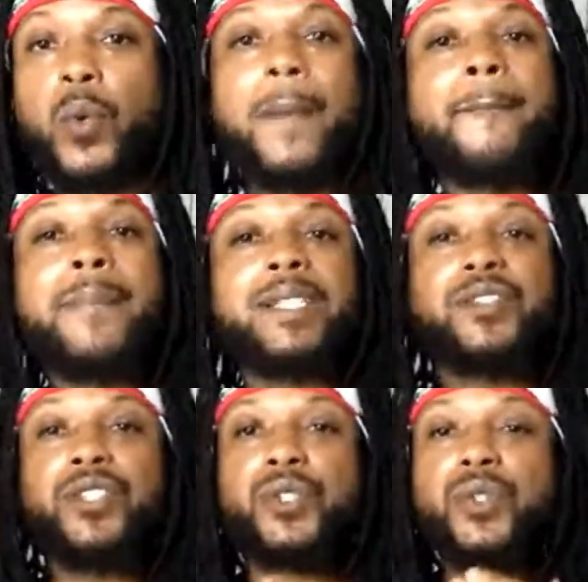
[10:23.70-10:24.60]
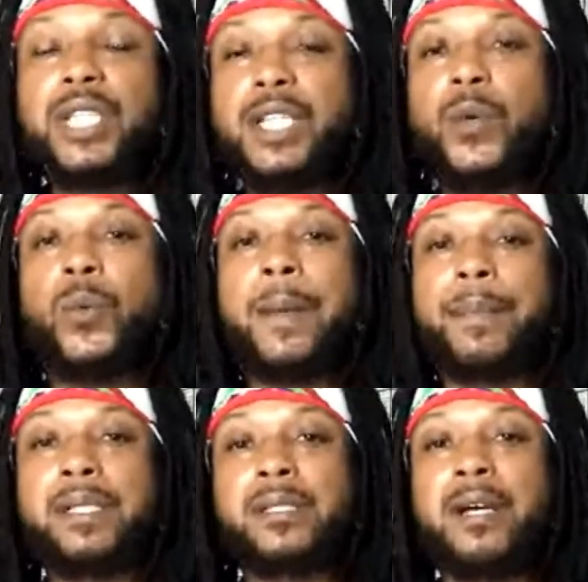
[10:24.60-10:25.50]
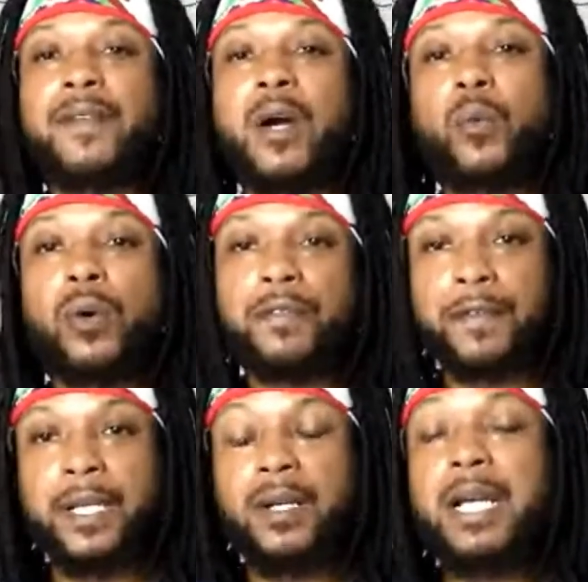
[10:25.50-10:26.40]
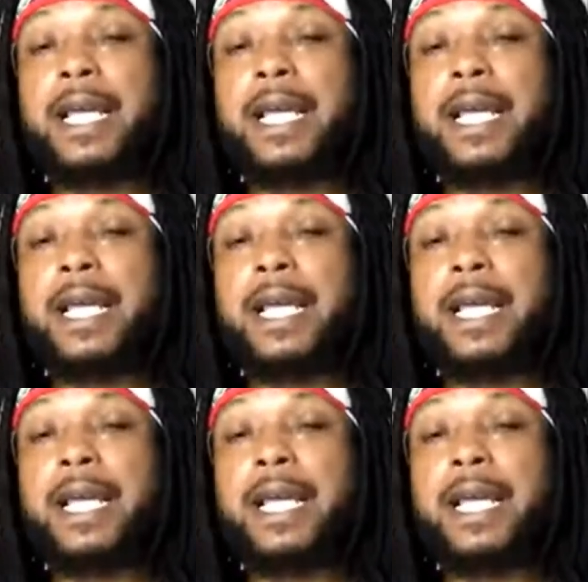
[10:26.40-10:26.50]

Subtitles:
We're misusing the weapons of our warfare.